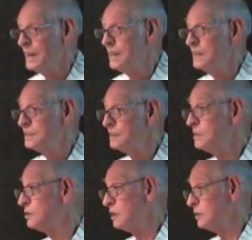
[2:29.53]
He
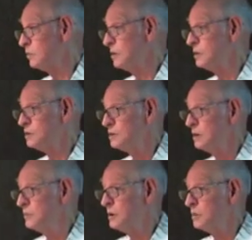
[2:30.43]
said, turn them loose or
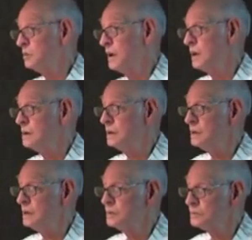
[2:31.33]
I'm going to paddle you.
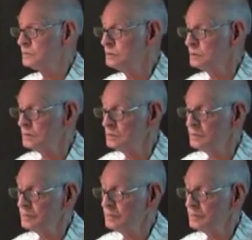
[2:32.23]
That's cruel.